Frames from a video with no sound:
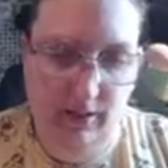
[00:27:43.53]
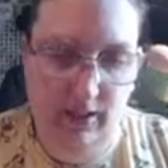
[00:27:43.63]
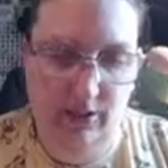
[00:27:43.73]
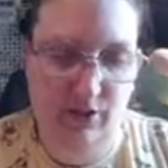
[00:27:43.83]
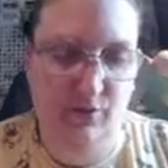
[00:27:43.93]

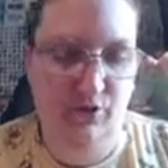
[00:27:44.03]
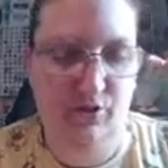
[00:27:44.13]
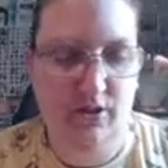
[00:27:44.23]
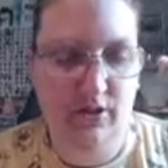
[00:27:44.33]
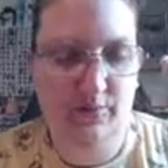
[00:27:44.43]
she was
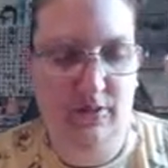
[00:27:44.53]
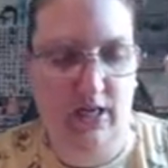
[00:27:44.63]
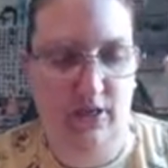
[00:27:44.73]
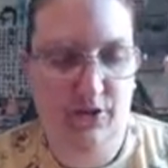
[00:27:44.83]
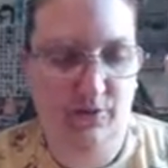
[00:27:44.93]
talking about
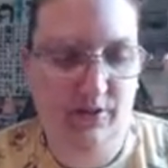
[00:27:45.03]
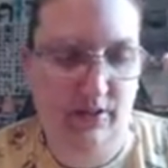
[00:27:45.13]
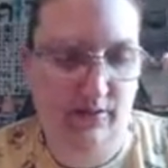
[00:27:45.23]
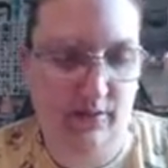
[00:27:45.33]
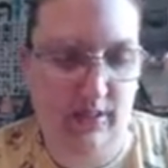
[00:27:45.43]
how she
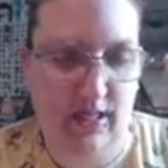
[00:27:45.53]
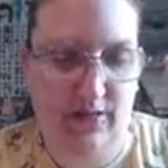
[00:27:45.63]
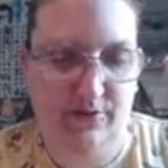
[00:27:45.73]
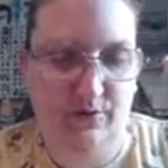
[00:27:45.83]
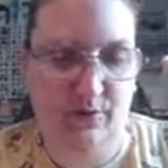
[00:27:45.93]
was gonna
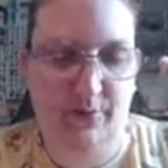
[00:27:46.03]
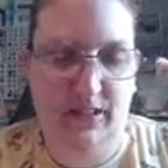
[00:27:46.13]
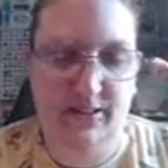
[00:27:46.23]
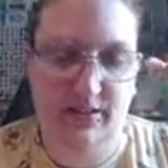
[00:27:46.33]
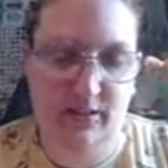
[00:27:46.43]
have to
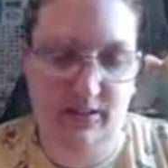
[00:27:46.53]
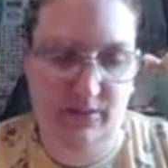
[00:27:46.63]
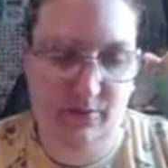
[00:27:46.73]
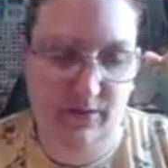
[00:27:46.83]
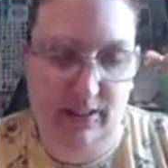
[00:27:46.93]
replace it because it
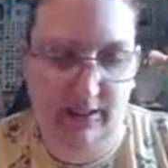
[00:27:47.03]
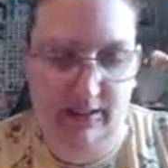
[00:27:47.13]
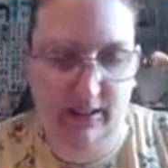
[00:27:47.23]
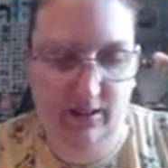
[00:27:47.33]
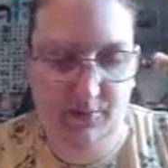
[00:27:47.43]
was
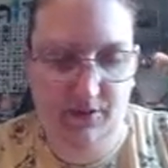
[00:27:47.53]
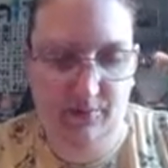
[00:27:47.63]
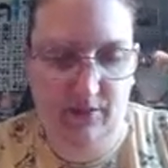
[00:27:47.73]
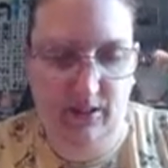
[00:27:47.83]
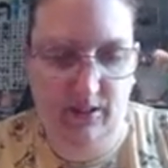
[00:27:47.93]
acting up
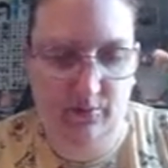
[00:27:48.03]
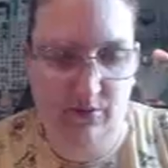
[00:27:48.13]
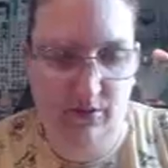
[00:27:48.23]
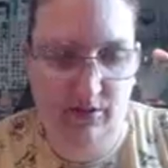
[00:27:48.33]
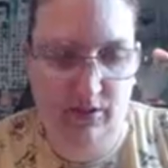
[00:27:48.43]

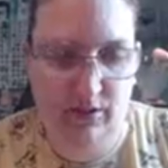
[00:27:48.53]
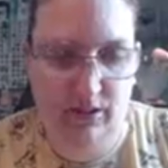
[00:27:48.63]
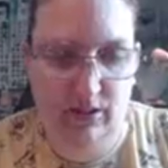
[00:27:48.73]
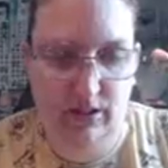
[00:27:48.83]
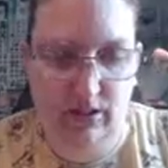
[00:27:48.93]
sometimes.
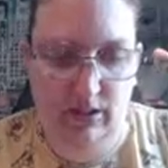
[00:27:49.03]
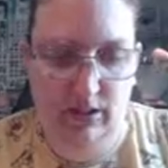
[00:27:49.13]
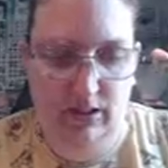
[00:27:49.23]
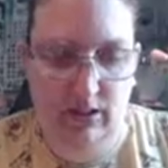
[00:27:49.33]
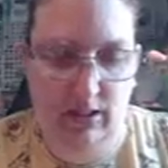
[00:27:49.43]

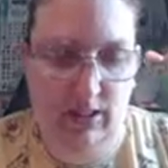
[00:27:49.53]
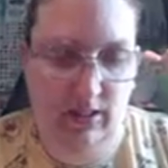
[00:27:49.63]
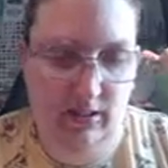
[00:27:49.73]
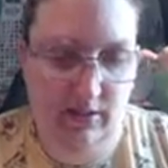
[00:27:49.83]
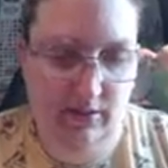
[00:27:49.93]

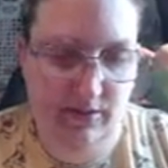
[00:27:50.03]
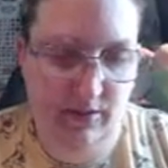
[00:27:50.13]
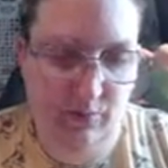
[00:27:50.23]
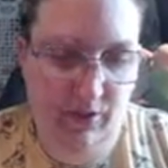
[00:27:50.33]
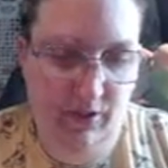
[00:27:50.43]
And
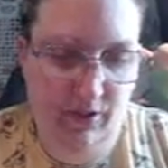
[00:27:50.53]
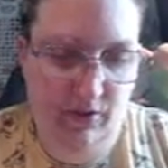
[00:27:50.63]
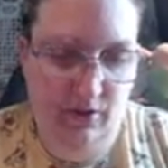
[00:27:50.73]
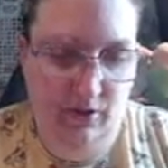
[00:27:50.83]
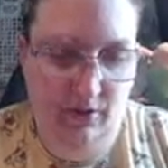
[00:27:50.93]
someone in the
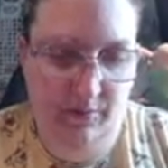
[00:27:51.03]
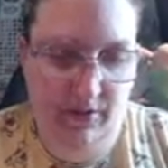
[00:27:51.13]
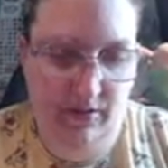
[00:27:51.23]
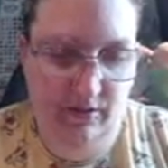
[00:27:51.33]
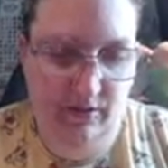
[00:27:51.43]

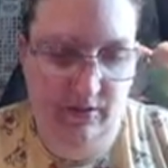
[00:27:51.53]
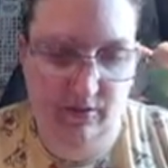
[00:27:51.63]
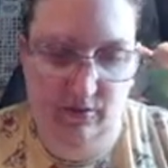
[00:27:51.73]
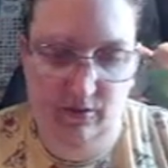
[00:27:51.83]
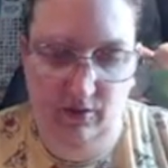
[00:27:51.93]
comments
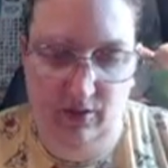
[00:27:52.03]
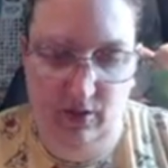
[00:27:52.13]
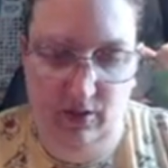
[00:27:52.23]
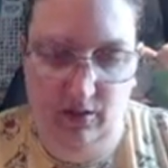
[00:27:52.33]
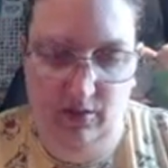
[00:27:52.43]

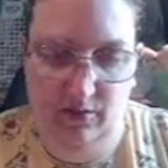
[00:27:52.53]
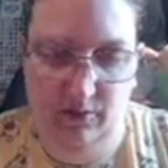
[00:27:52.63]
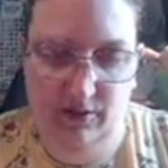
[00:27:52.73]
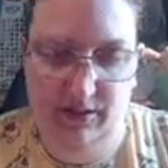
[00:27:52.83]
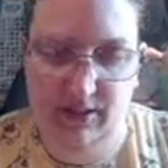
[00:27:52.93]

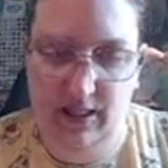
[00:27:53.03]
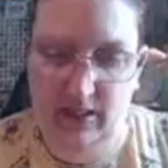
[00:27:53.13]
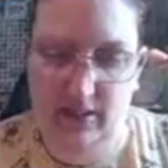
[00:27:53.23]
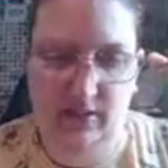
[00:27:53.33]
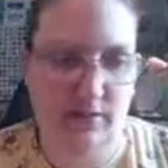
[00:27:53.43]

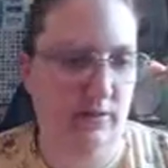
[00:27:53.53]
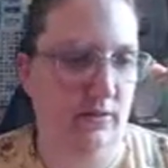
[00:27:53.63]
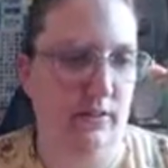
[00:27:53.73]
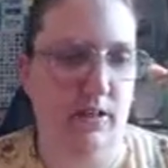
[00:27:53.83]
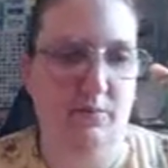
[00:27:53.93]
said,
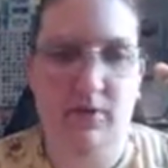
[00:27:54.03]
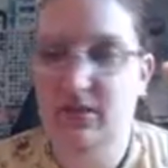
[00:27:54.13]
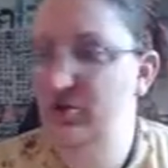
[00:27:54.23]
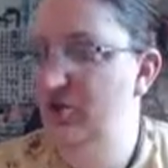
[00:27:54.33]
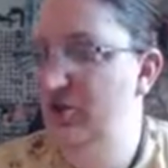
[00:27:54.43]
they
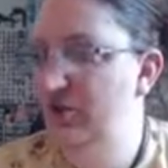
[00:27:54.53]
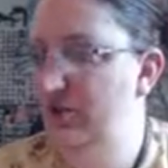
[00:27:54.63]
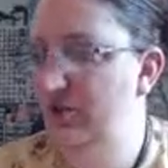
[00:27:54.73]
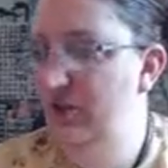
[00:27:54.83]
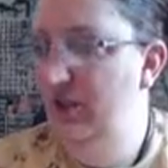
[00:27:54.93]

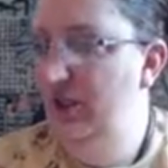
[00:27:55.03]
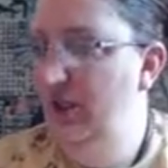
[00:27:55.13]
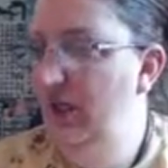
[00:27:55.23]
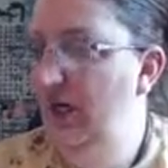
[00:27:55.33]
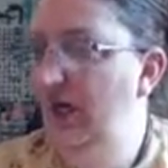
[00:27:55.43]
mentioned
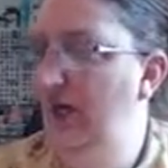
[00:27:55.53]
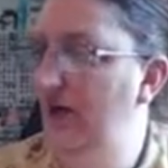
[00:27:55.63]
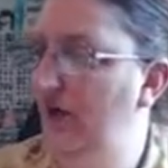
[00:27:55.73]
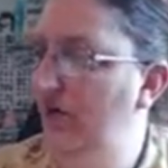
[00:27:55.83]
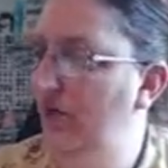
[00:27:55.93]

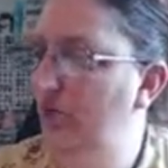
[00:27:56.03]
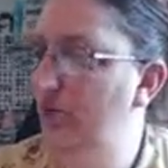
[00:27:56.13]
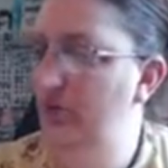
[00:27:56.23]
how